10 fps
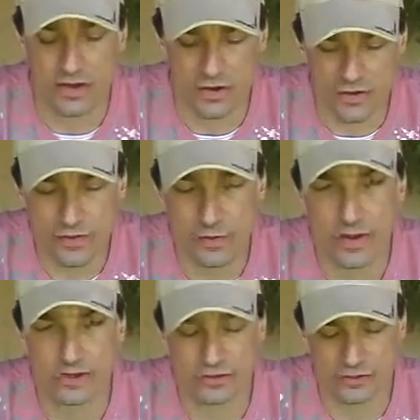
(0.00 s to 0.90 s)
Youth
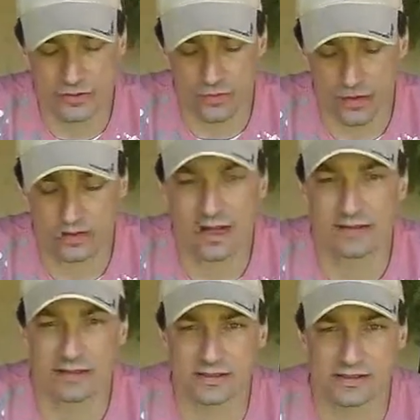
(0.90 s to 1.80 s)
ministry works
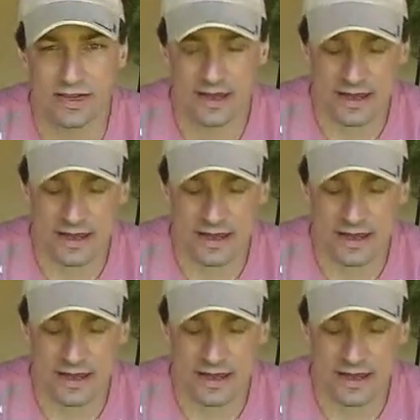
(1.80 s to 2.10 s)
like this.